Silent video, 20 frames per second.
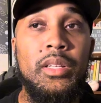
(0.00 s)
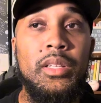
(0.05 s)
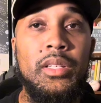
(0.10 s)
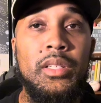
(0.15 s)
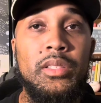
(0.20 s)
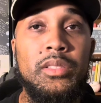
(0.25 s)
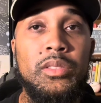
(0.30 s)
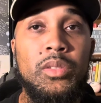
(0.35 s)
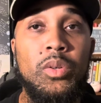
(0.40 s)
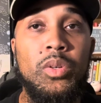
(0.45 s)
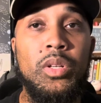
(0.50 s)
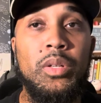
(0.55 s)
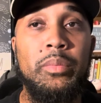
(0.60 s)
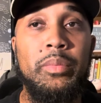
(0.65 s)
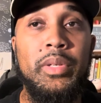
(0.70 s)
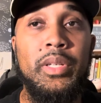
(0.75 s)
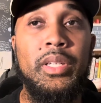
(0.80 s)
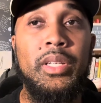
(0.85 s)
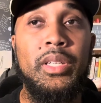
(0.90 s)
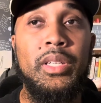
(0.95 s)
is going to
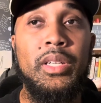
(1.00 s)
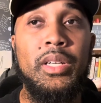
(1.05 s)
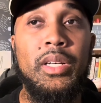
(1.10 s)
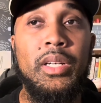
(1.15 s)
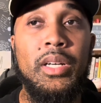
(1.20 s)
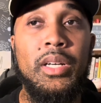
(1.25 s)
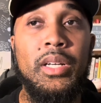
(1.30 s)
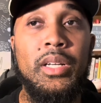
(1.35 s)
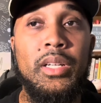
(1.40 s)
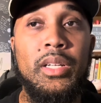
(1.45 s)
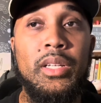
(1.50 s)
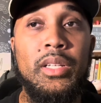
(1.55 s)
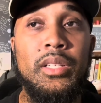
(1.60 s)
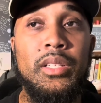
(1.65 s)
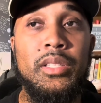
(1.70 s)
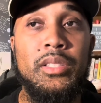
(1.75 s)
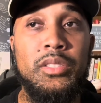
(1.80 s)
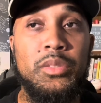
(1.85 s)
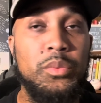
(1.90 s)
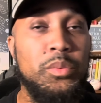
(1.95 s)
be,
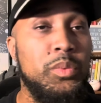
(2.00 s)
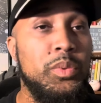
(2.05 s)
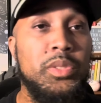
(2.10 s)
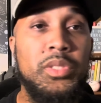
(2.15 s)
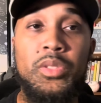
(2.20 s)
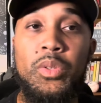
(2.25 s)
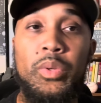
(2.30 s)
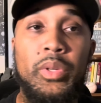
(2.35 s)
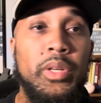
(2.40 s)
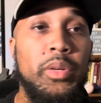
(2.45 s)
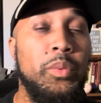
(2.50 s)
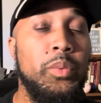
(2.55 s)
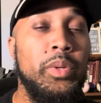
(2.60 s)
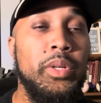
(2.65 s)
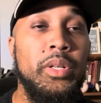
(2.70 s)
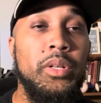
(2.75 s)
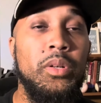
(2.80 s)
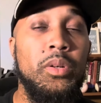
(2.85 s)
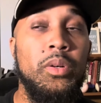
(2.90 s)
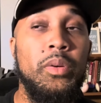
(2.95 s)
it's, it's going to get
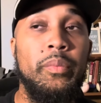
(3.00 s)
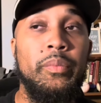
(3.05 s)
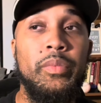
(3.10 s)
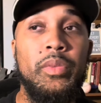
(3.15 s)
real.